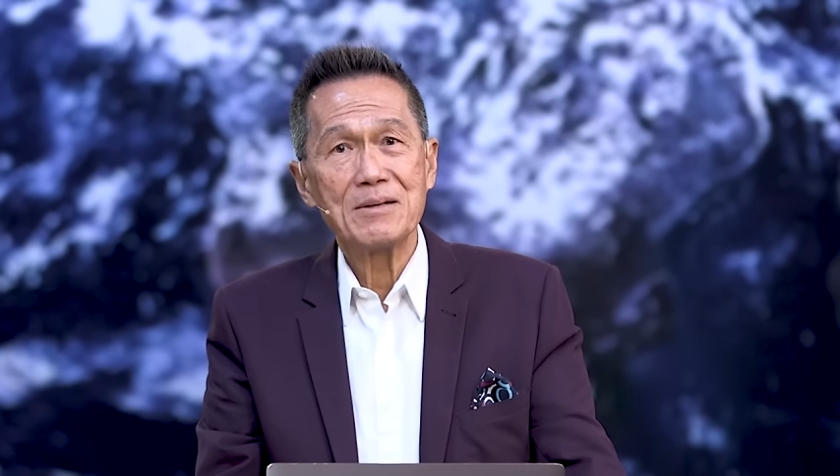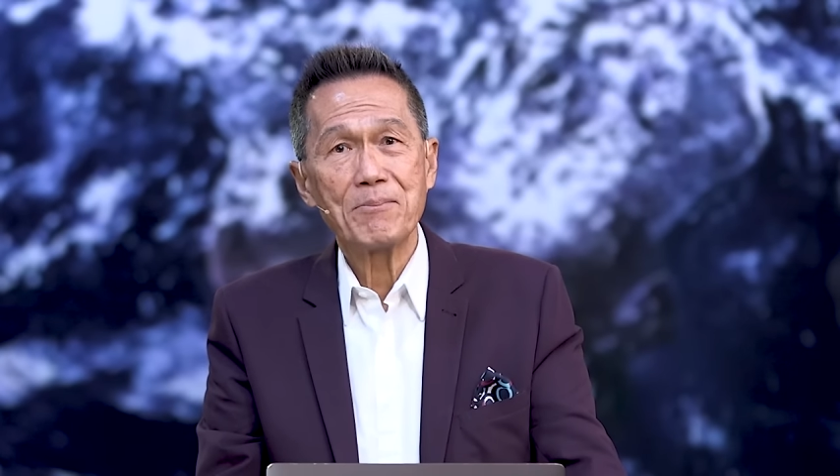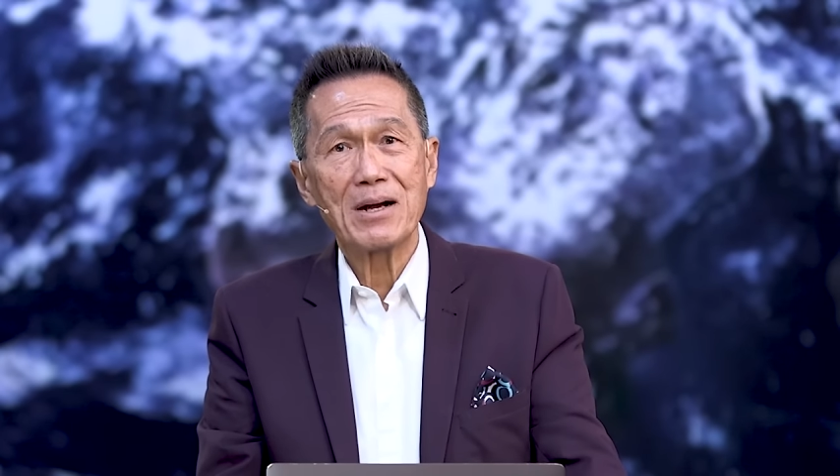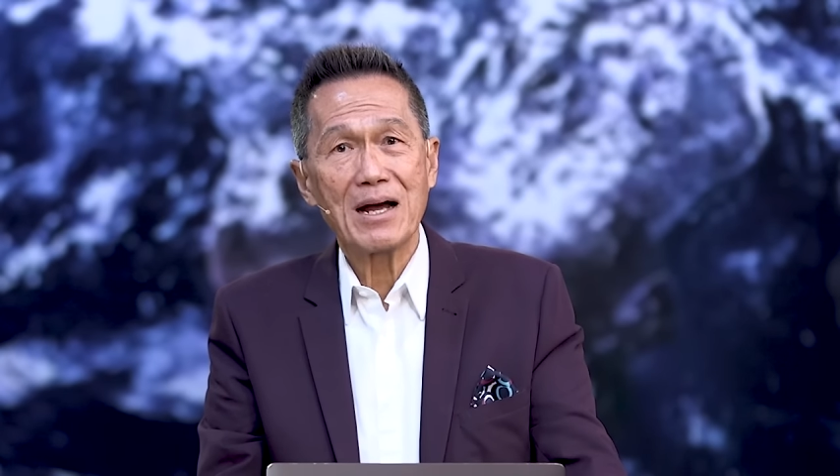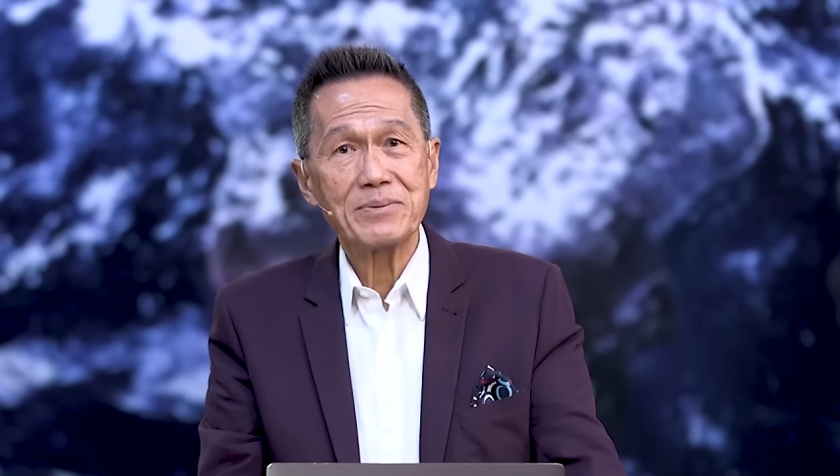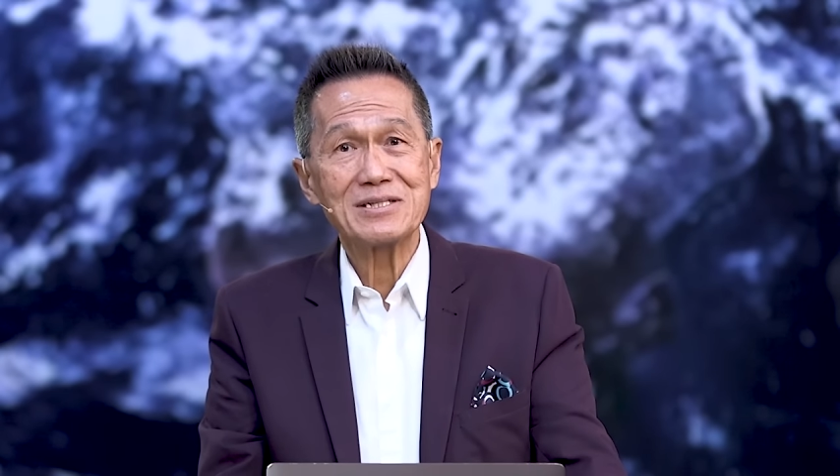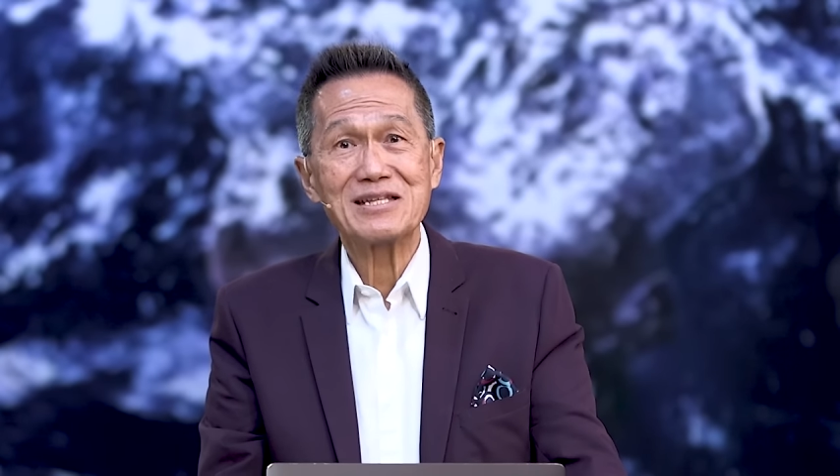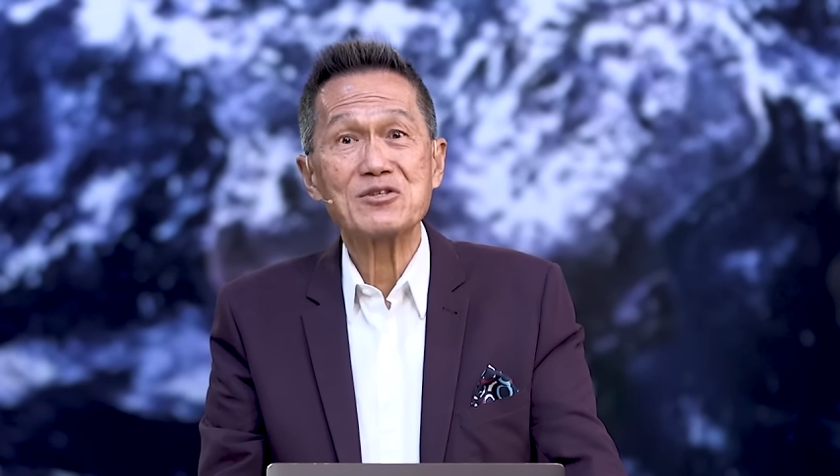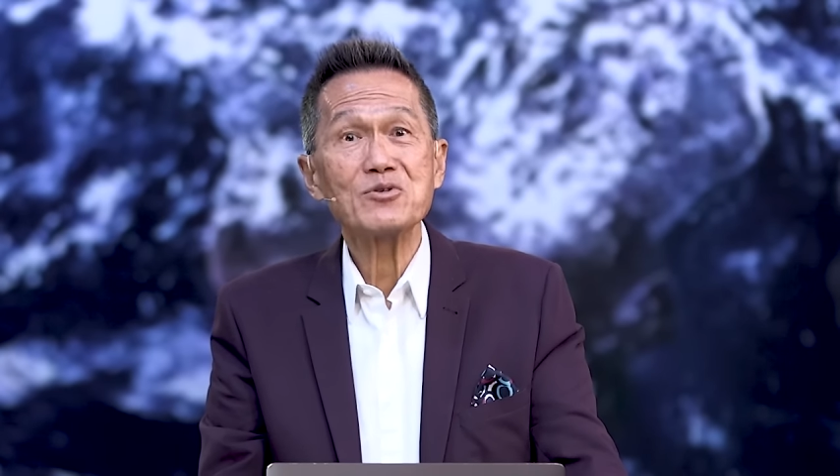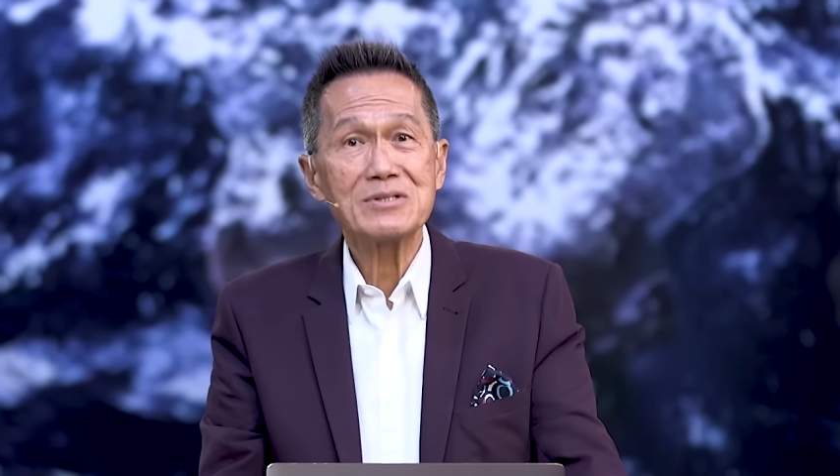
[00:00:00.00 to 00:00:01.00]
perhaps it
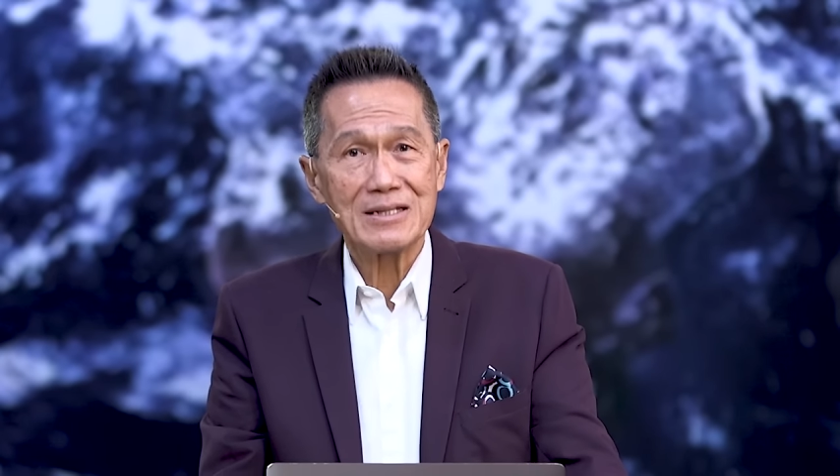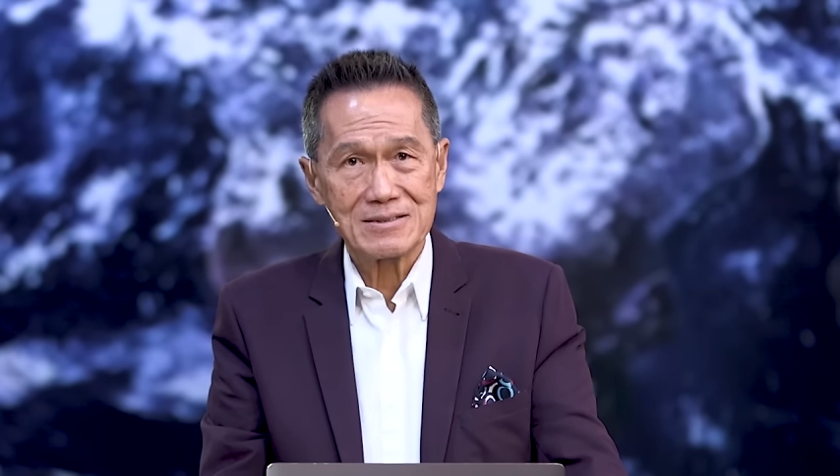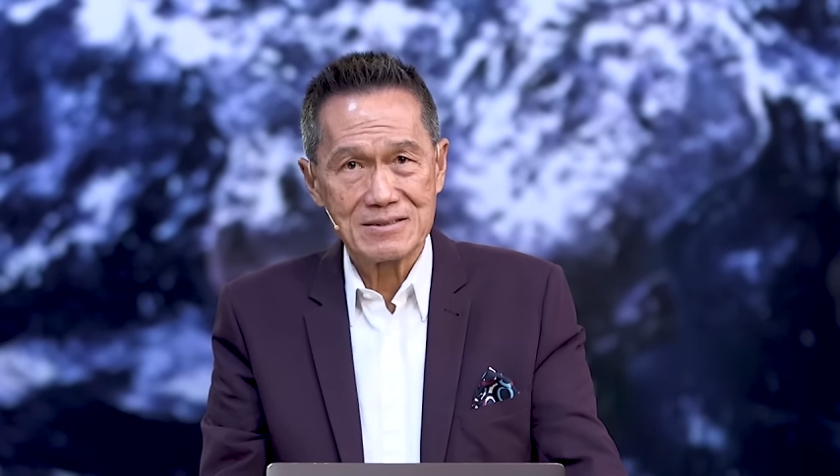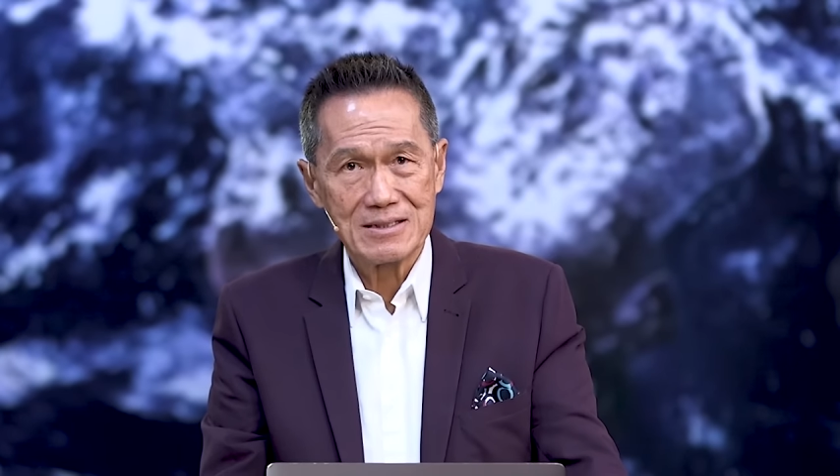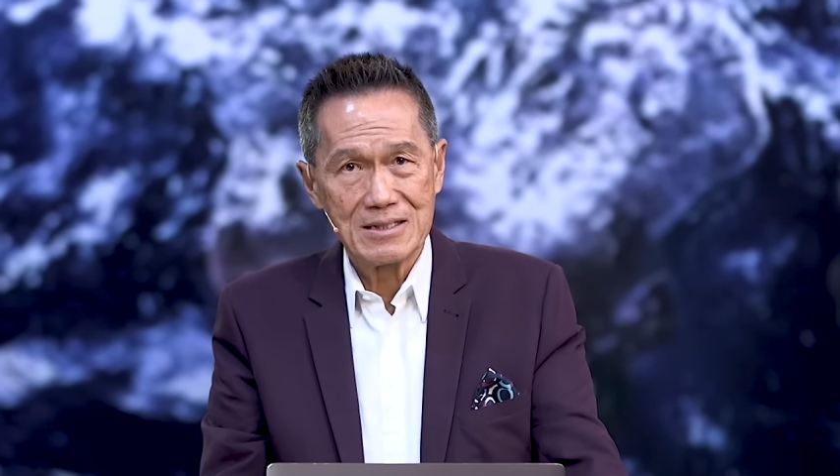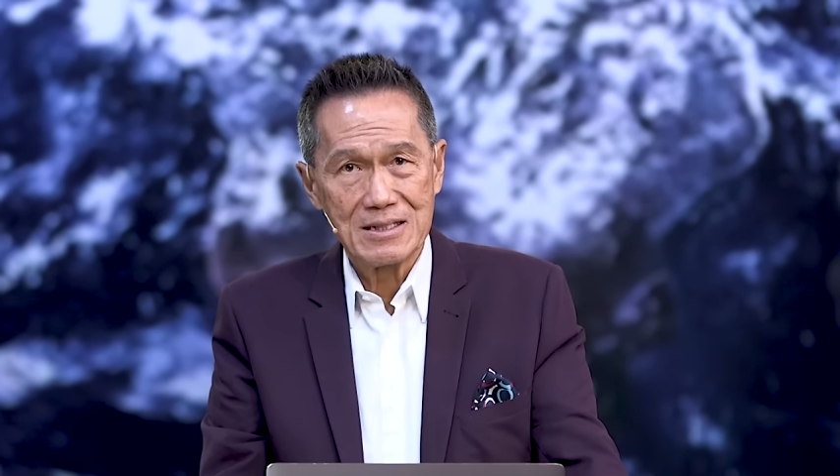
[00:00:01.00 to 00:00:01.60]
is useless.